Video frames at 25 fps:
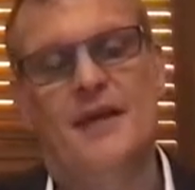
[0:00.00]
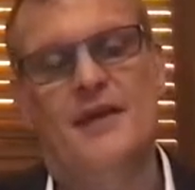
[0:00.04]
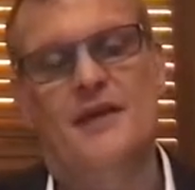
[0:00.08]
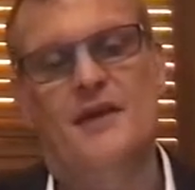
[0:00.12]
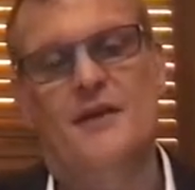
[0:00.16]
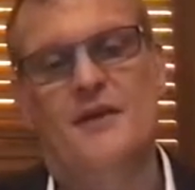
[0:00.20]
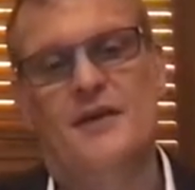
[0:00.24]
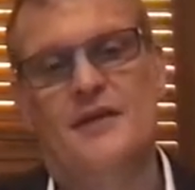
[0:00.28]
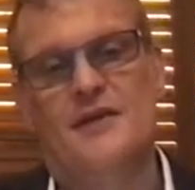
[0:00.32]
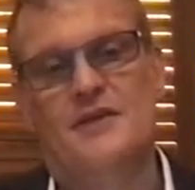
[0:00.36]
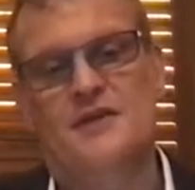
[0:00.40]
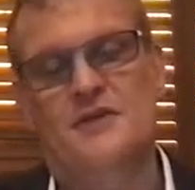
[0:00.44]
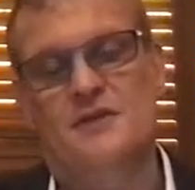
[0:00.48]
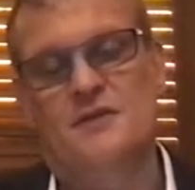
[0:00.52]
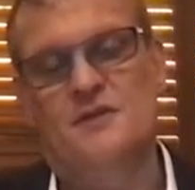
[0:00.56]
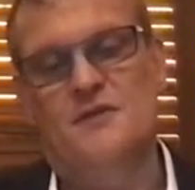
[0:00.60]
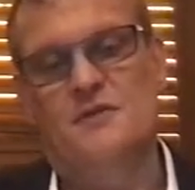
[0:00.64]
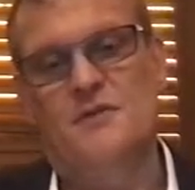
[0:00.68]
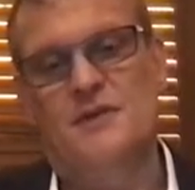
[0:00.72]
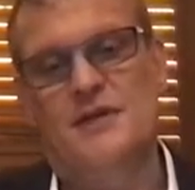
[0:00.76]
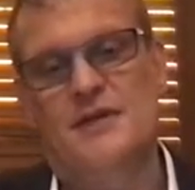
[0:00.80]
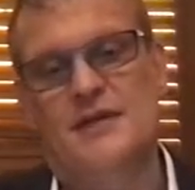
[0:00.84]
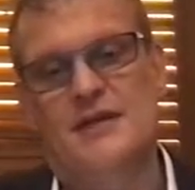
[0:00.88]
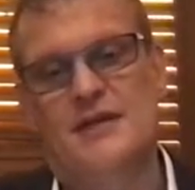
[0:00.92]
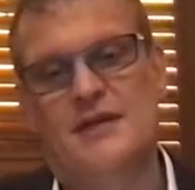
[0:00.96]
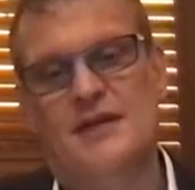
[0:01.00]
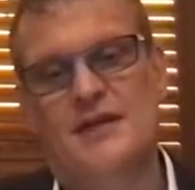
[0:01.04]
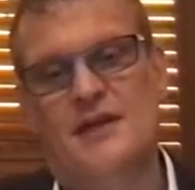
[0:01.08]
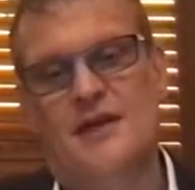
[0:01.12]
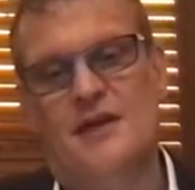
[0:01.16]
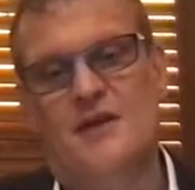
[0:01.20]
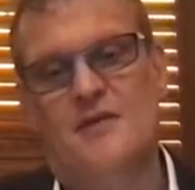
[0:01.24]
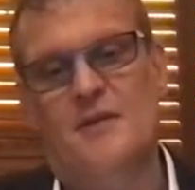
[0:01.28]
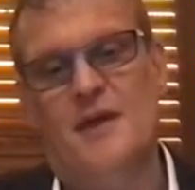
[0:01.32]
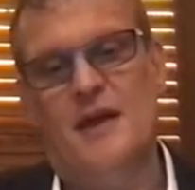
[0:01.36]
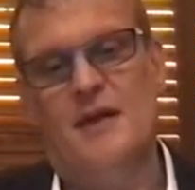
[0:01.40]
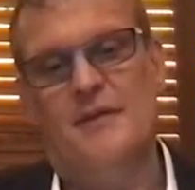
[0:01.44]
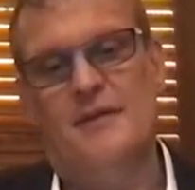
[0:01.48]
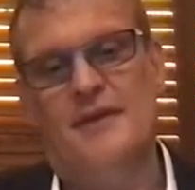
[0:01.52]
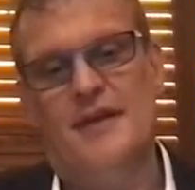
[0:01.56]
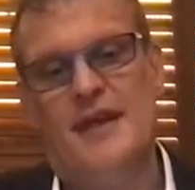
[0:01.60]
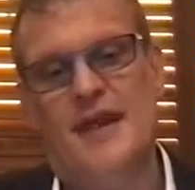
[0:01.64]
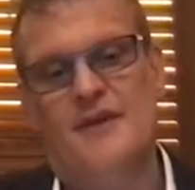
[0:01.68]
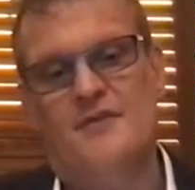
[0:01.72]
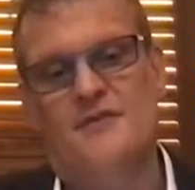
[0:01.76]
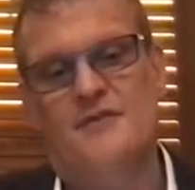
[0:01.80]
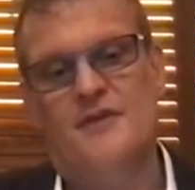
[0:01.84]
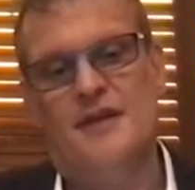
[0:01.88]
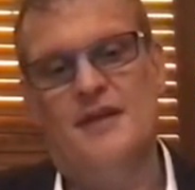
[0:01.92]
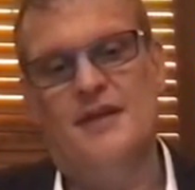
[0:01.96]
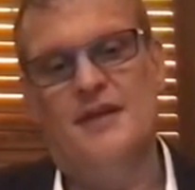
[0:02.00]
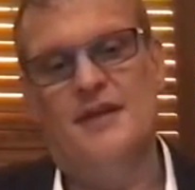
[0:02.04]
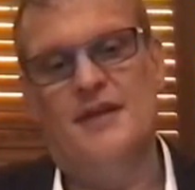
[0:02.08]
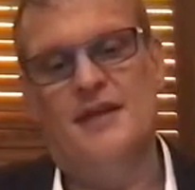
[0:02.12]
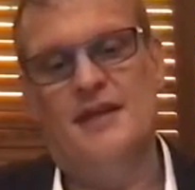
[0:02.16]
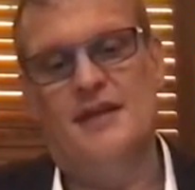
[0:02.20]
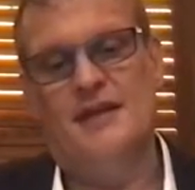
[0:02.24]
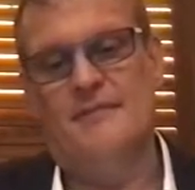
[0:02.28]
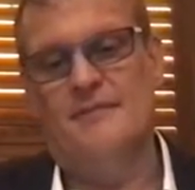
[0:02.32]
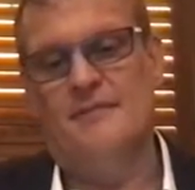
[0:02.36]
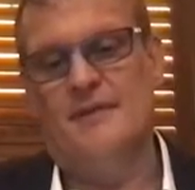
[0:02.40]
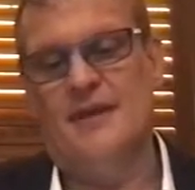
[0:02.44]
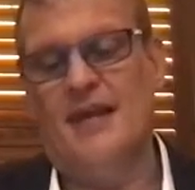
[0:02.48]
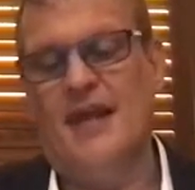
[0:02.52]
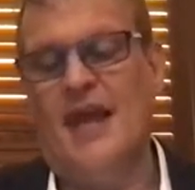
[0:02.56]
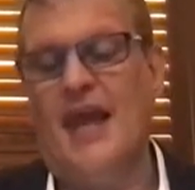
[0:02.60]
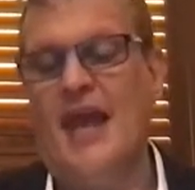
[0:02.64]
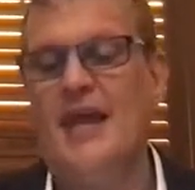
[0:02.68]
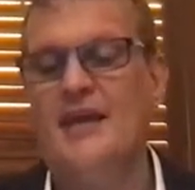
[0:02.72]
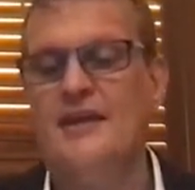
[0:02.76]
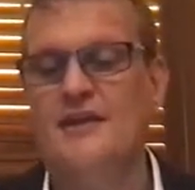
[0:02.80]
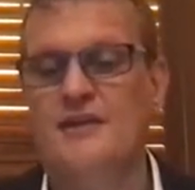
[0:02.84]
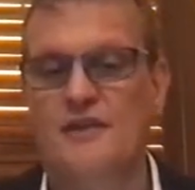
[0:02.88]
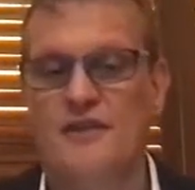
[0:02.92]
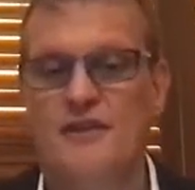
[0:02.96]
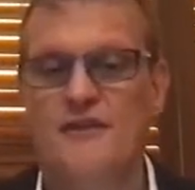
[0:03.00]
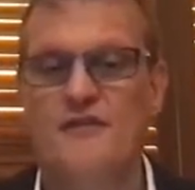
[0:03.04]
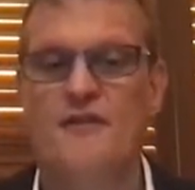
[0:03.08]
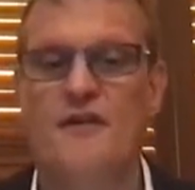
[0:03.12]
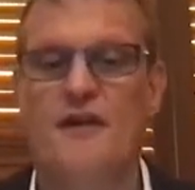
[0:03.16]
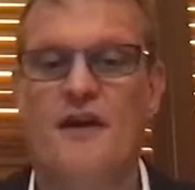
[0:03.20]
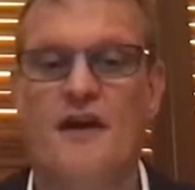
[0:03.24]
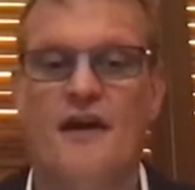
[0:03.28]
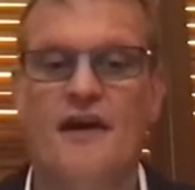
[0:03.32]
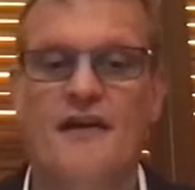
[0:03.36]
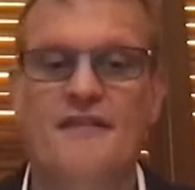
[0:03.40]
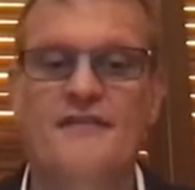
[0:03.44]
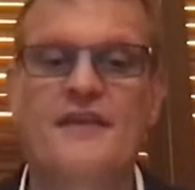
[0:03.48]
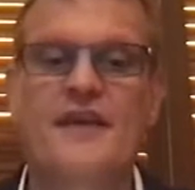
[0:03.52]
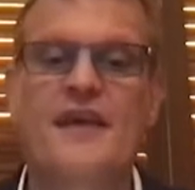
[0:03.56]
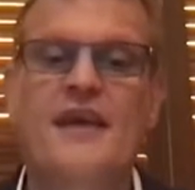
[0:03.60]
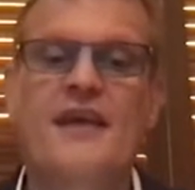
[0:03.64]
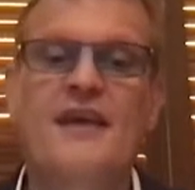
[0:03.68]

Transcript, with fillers: are going to uh, are going to be able to naturally um, land and thrive.